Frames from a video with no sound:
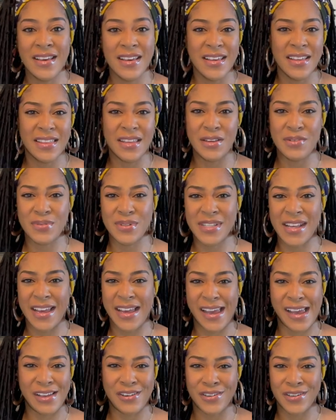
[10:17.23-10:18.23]
I think it was like
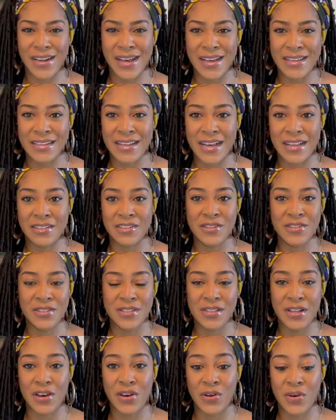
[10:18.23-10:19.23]
$8 or $9.
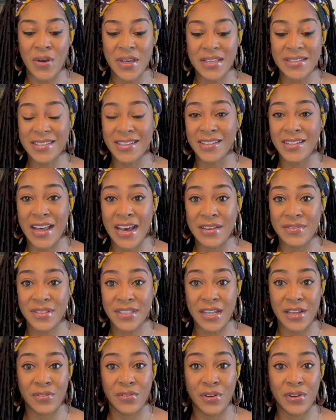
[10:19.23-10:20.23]
So it's a
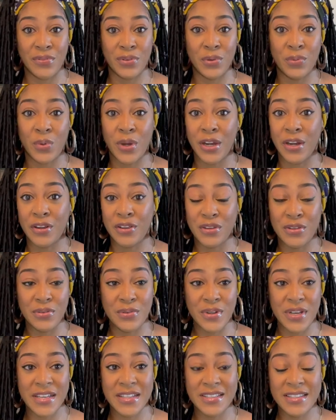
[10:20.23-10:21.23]
lifesaver if you wear
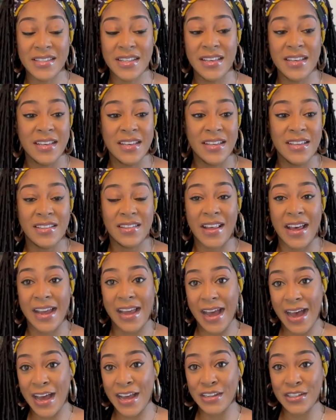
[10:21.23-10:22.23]
units.
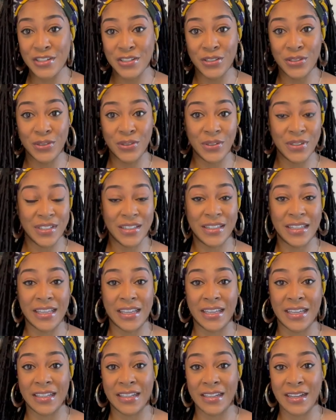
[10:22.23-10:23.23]
like I do,
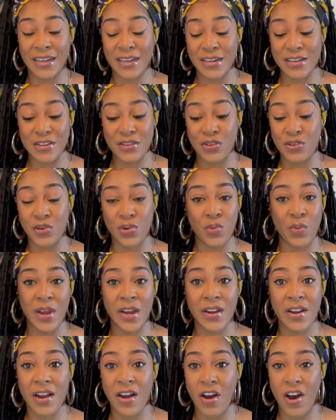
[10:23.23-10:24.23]
then you can
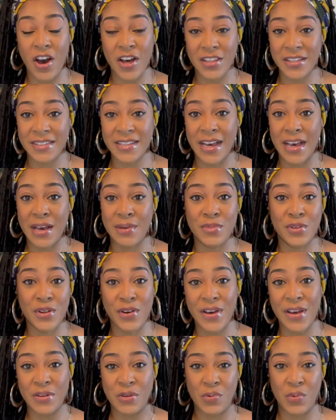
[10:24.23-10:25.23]
wear it all the time. You
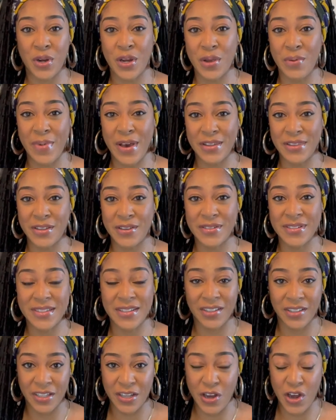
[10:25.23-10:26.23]
don't have to worry about those
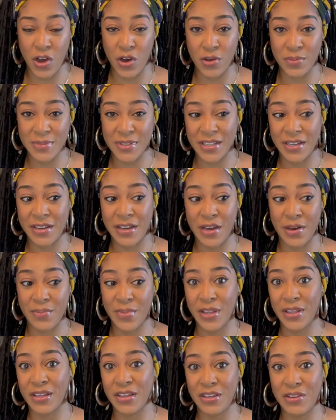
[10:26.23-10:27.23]
silly combs that come
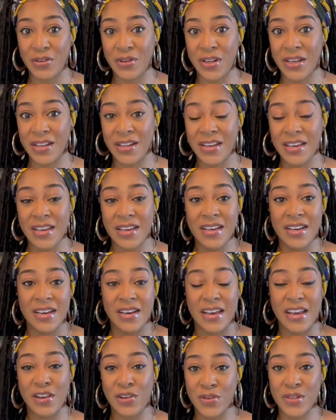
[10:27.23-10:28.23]
in the unit
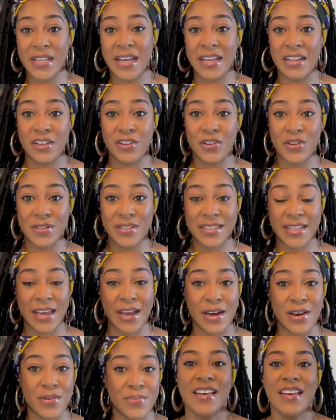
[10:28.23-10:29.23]
irritating your
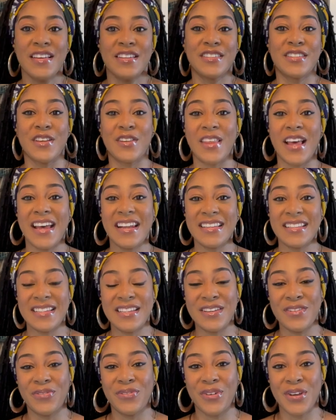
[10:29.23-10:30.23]
scalp. So that is
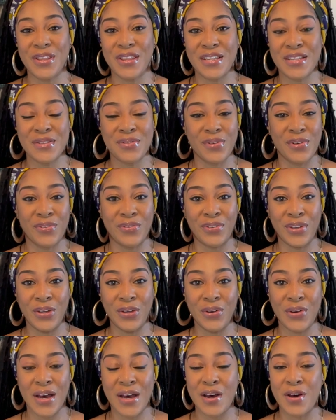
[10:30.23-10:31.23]
it for this
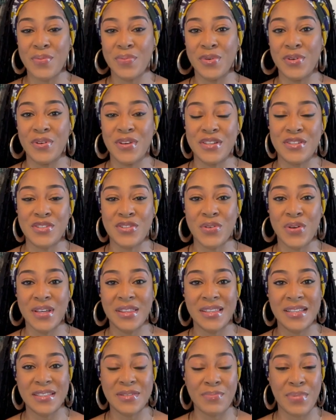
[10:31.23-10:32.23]
review. I hope you
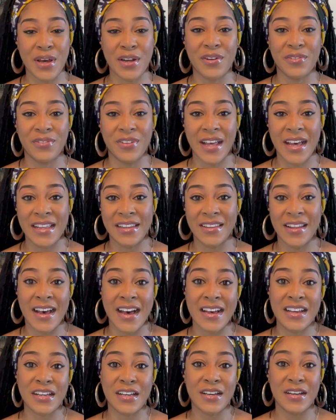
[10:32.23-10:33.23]
enjoyed this butterfly
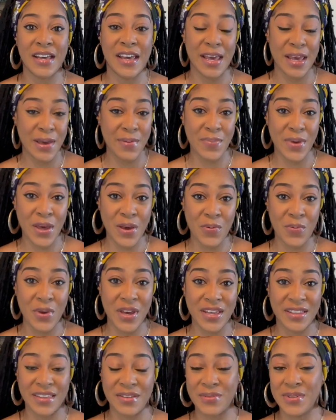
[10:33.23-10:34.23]
lock headband
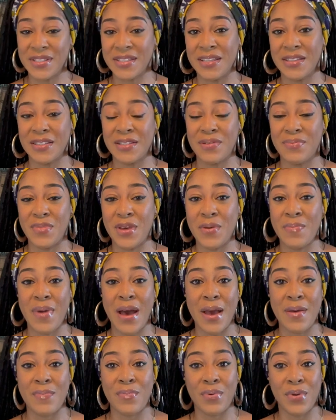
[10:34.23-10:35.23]
wig that was sent to me
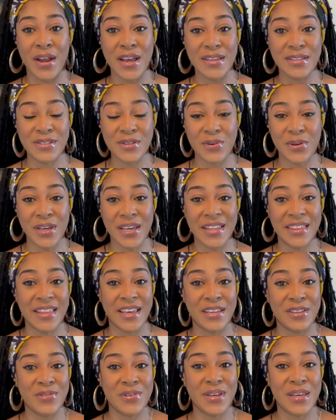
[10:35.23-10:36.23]
by Braids Queen.
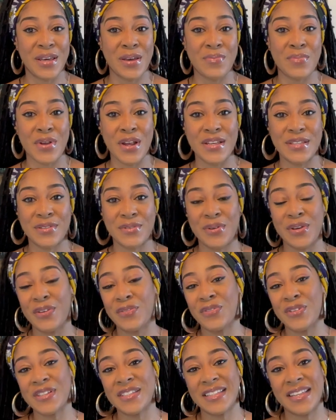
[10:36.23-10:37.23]
Thank you again, Braids
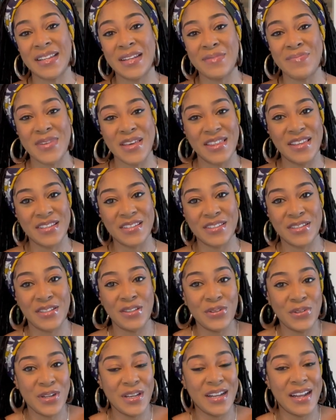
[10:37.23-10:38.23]
Queen, for sending me this
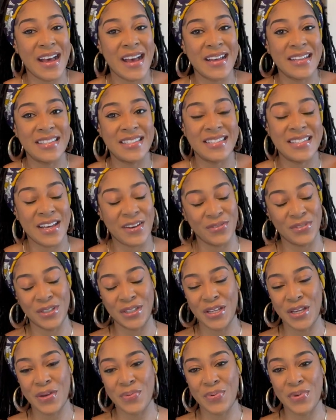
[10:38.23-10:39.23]
unit. I
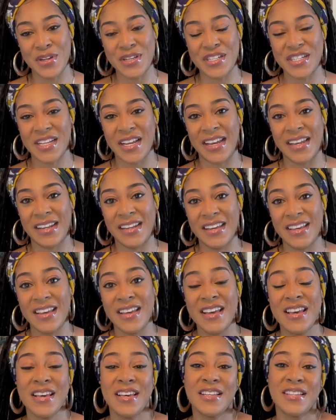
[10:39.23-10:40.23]
definitely appreciate it.
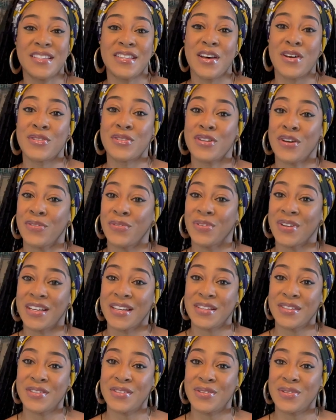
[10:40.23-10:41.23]
So don't
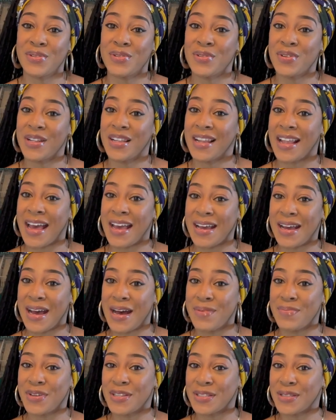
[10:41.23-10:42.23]
forget to like,
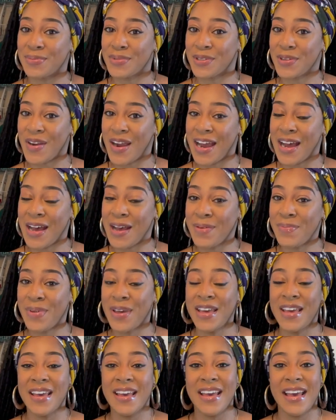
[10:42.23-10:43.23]
comment, subscribe,
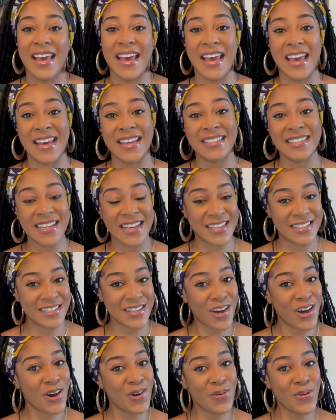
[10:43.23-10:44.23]
and as
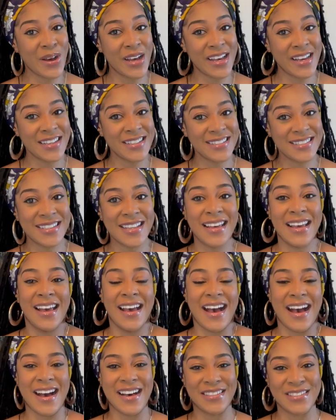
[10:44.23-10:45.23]
always,
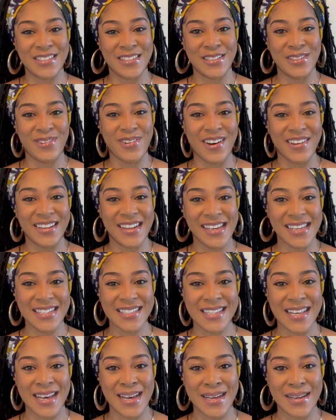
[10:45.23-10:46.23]
I'll see you all
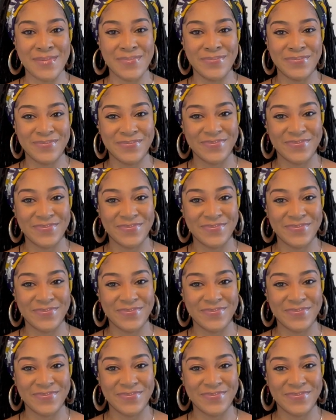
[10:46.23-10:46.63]
next time.